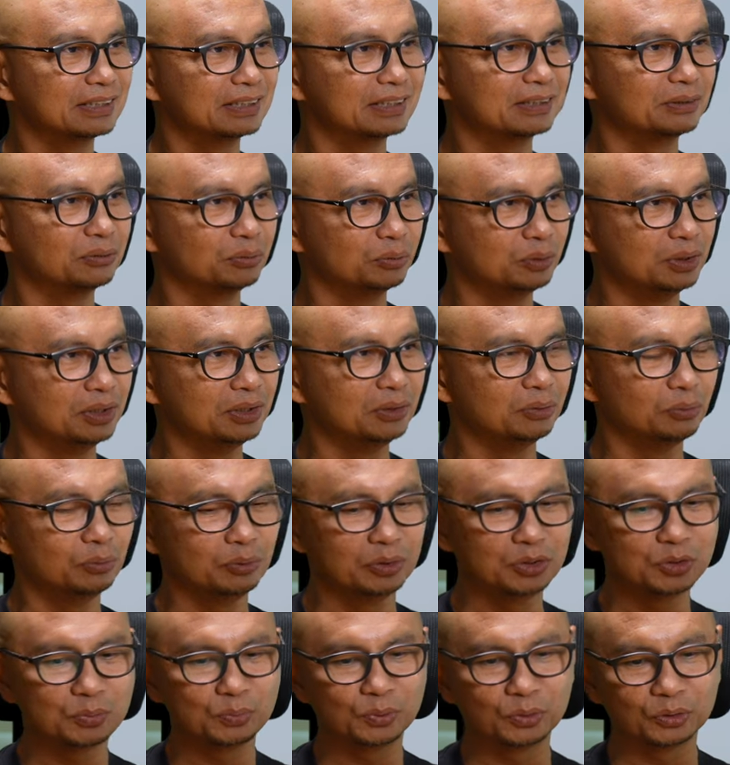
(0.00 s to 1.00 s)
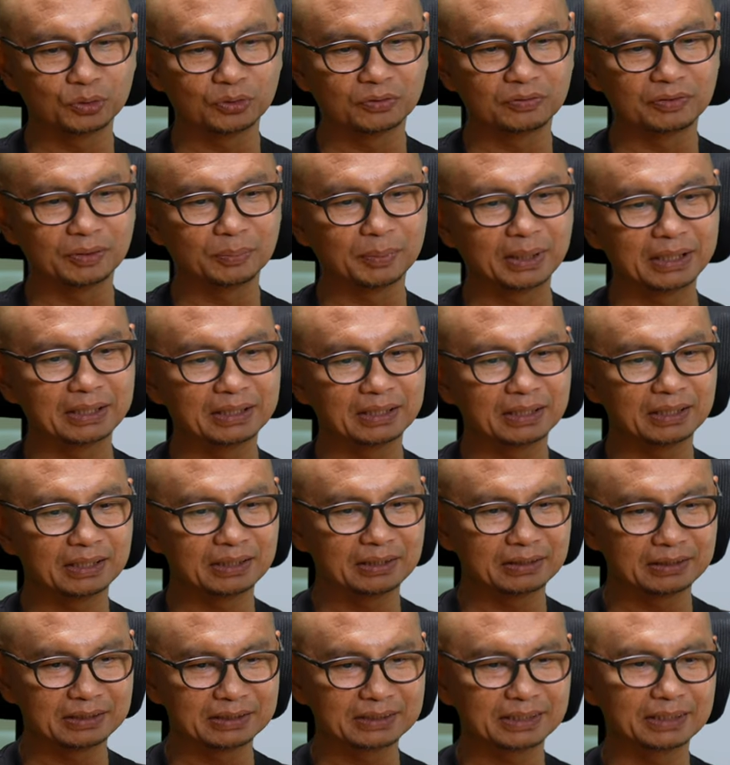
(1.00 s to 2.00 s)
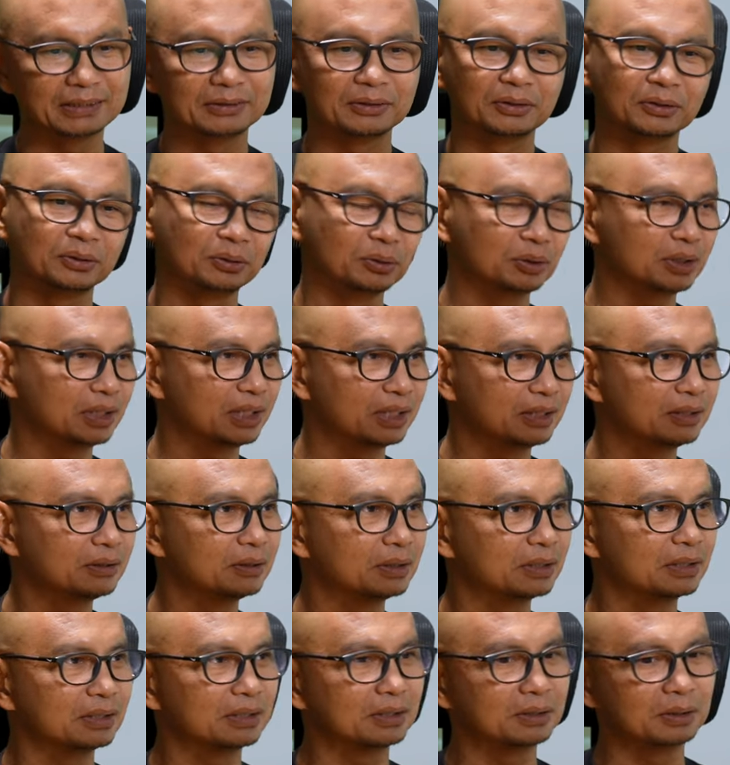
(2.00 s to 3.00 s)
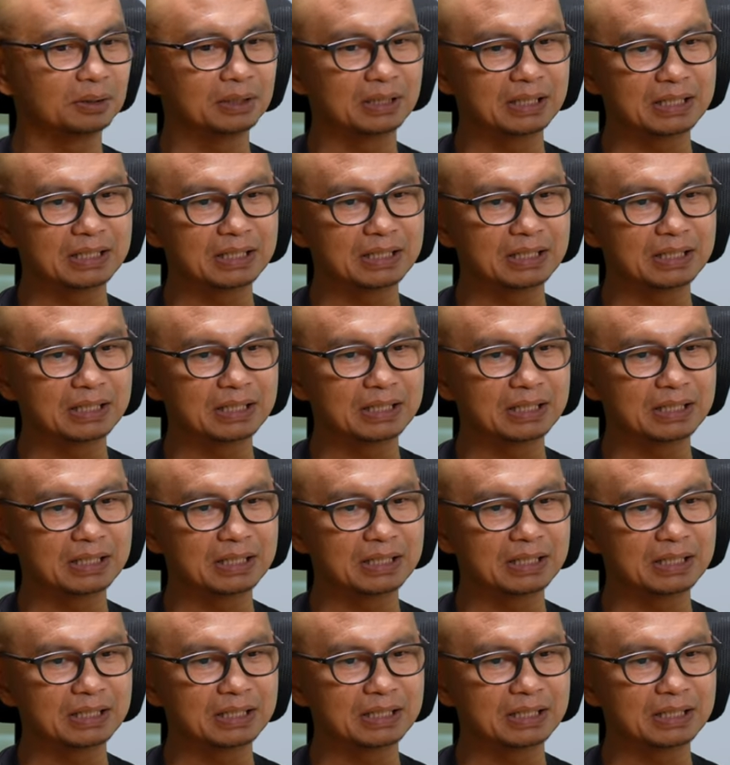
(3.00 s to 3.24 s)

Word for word: Uh, we we spoke to Fremantle and said, "Oh, okay, uh,